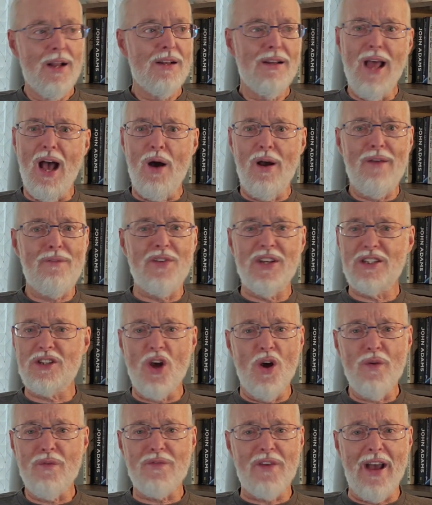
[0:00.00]
Now, if his
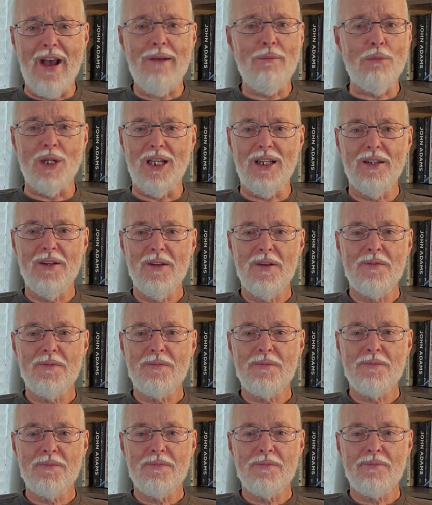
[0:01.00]
own family
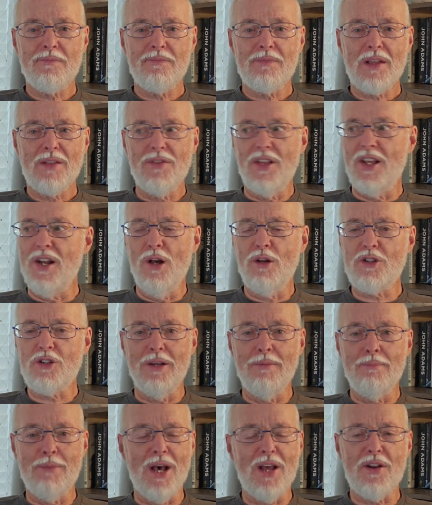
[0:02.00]
that knows
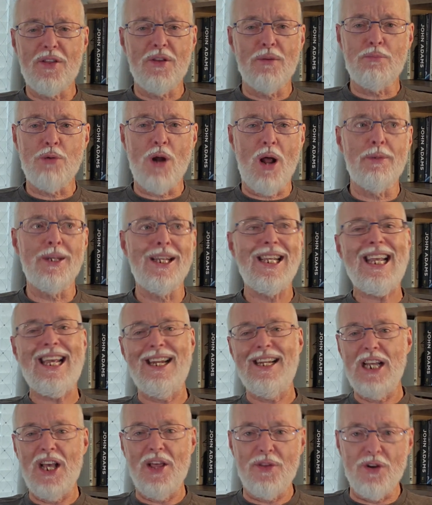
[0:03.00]
him better than probably
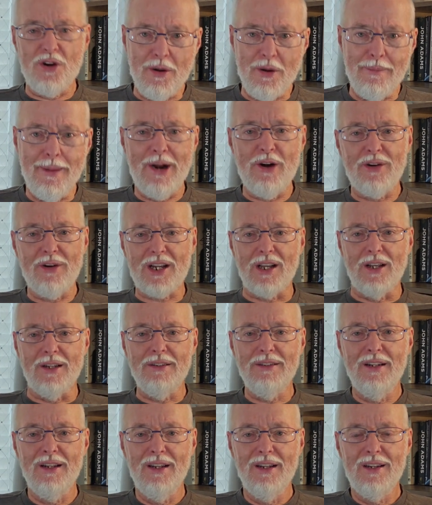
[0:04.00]
any other
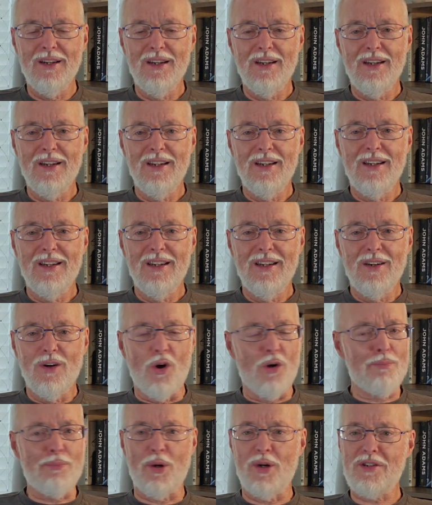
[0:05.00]
American
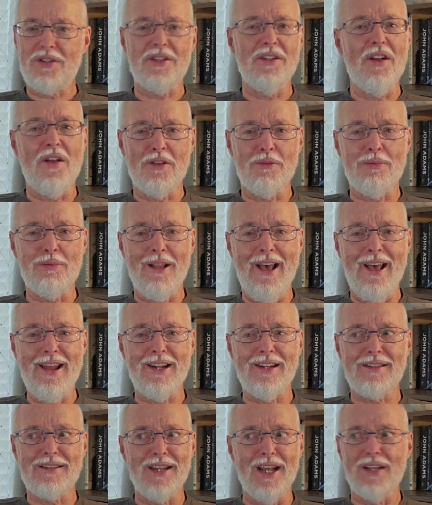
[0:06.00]
or person on the
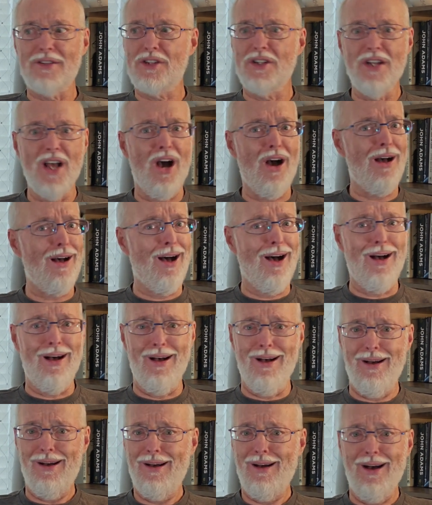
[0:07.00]
planet says, no, uh
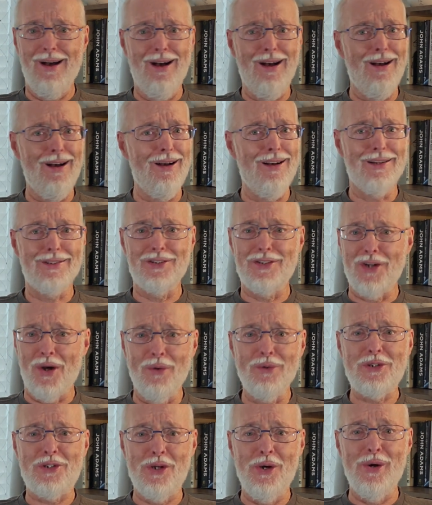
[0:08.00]
uh-uh, uh, uh uh, do
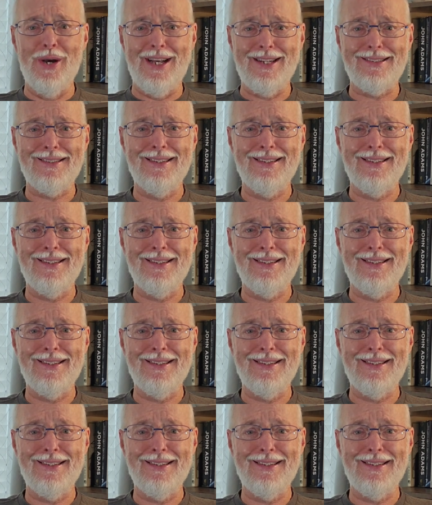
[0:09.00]
not do it,